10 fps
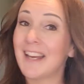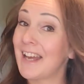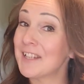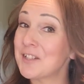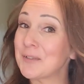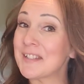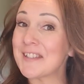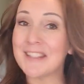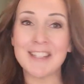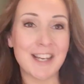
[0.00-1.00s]
As you can
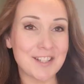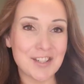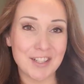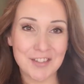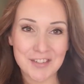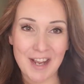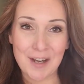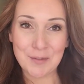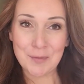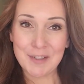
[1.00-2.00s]
see, I changed
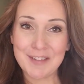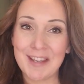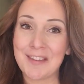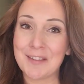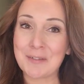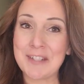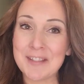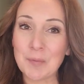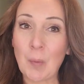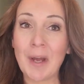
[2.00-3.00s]
outfit, and the
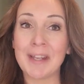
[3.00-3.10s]
reason why